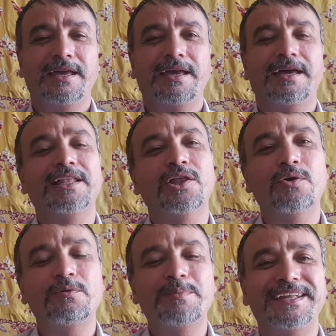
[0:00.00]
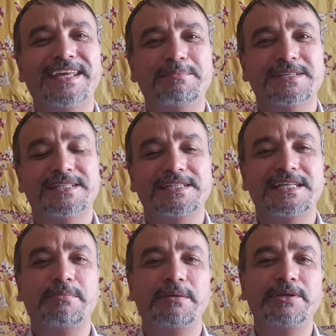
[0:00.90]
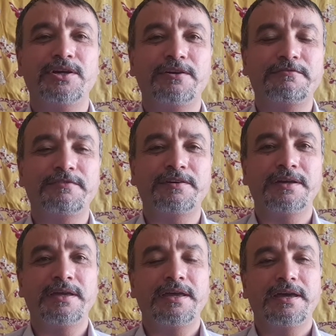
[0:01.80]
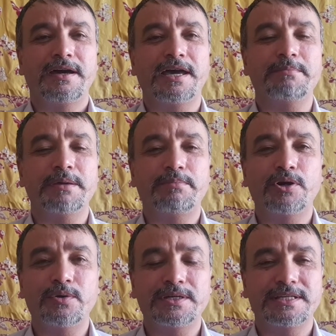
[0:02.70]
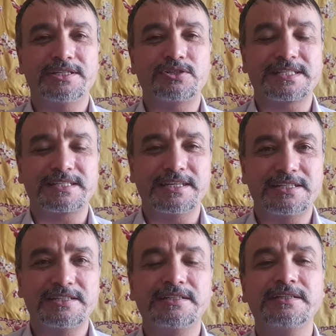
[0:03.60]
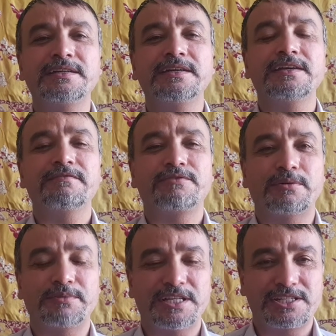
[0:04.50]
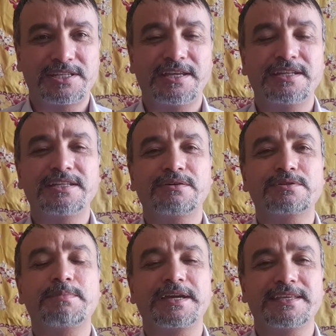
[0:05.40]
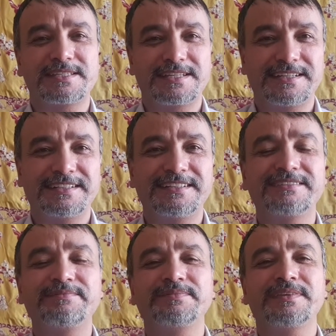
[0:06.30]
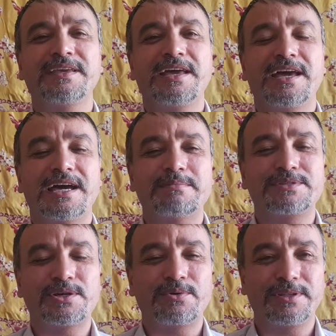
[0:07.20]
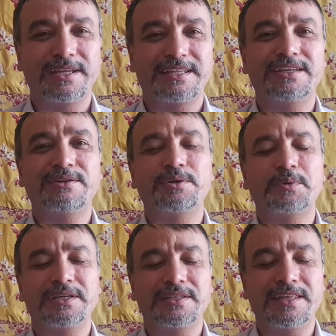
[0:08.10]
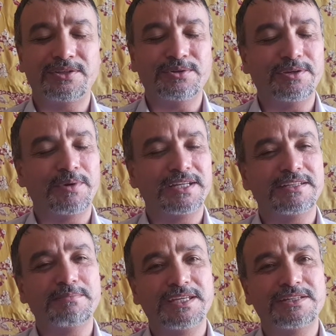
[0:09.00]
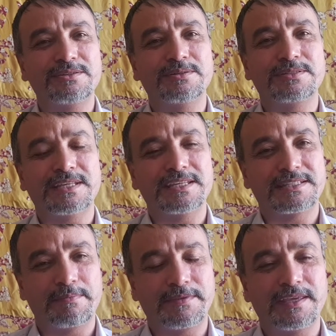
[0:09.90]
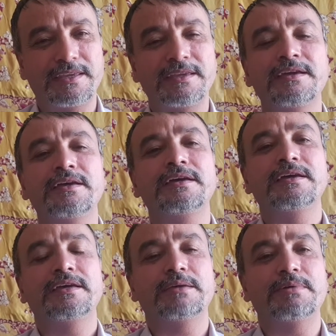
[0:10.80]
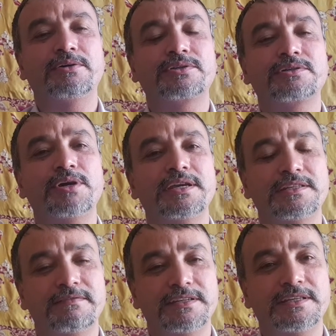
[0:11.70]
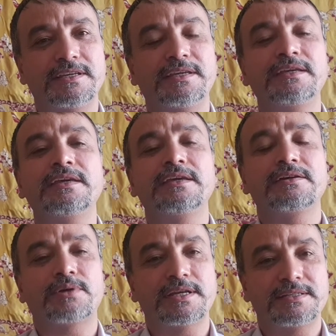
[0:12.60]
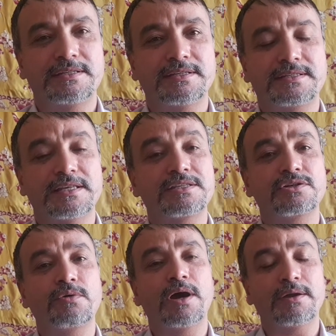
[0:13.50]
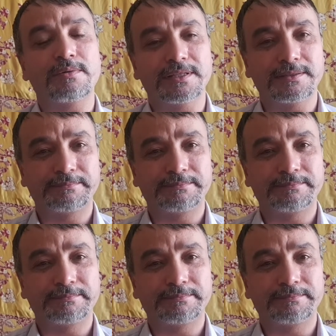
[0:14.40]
Hello, my name is Azam Abidov. I'm a poet and translator from Tashkent, Uzbekistan. I'm so glad that you invited me to say something about creativity, crisis, and survival.